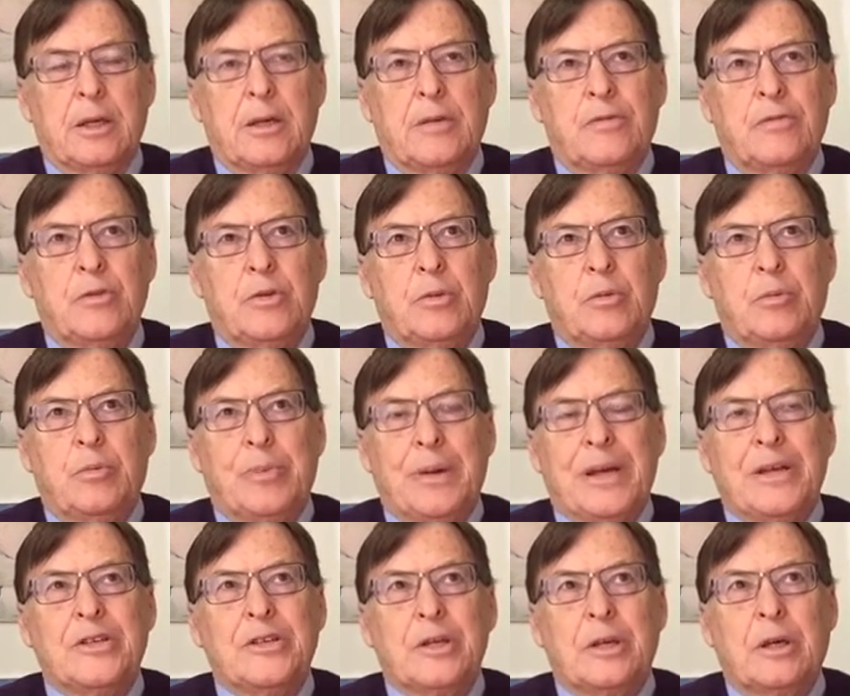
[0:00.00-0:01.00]
give you
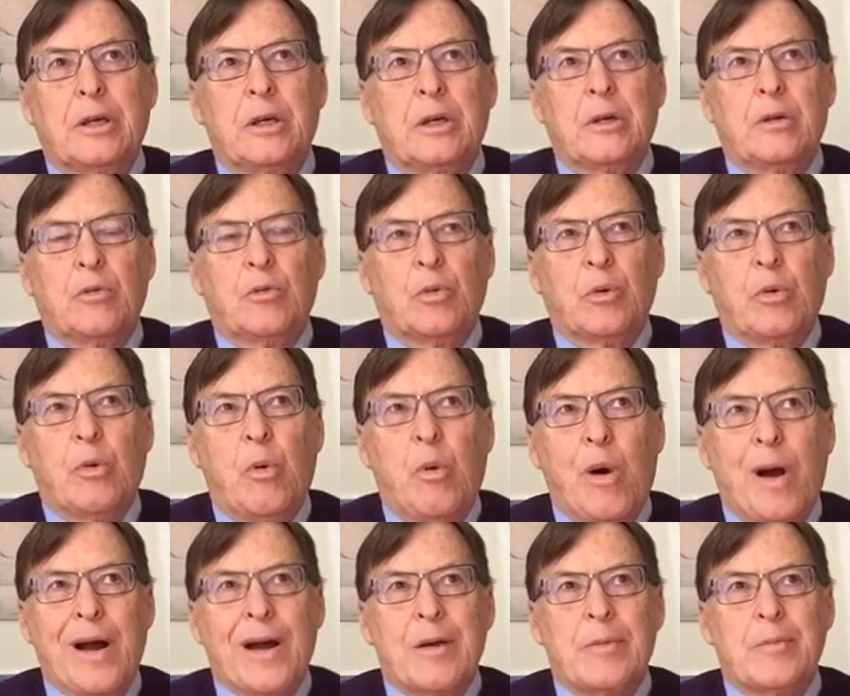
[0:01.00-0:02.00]
basic
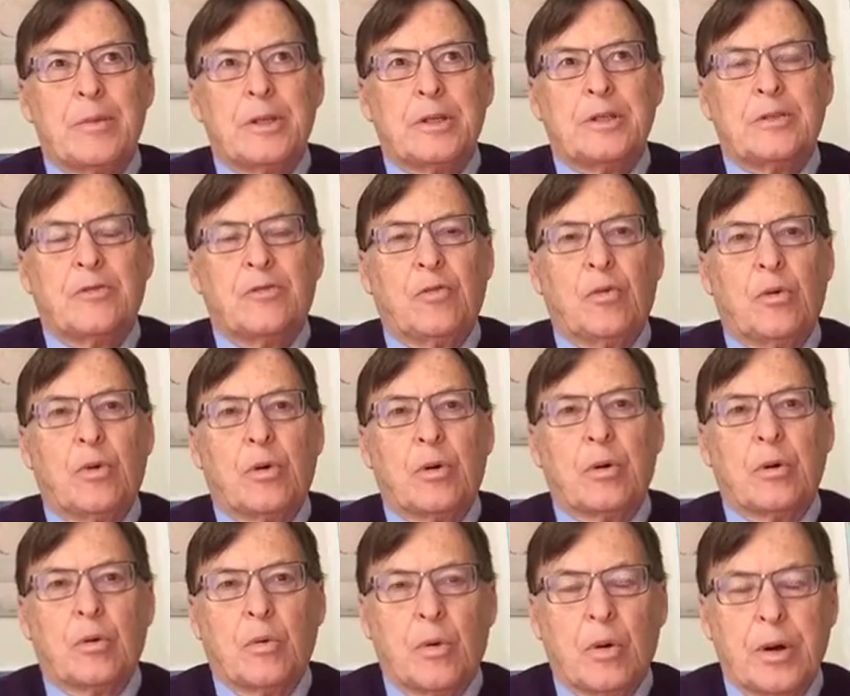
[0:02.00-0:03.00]
requirements
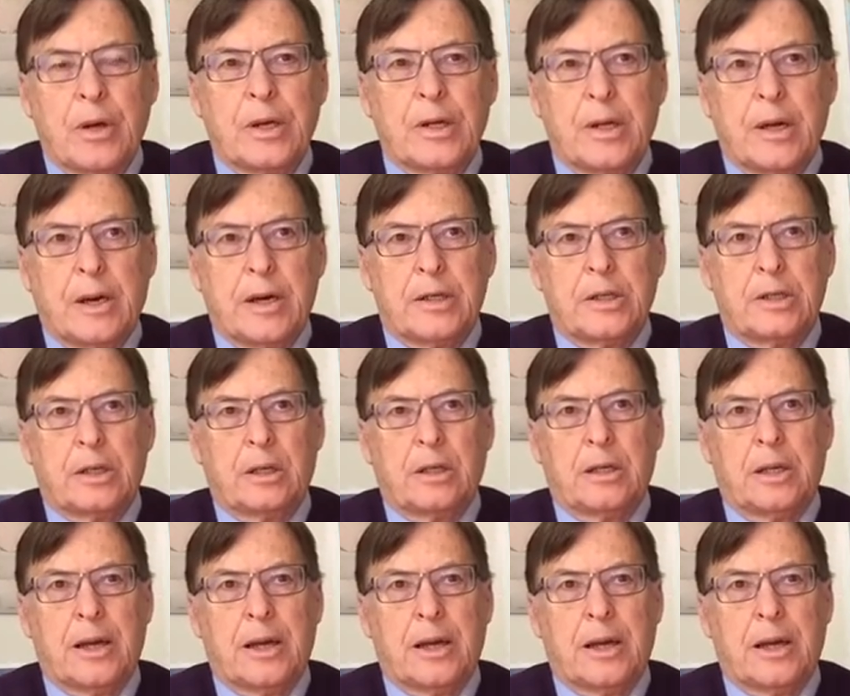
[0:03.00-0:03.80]
for organizing.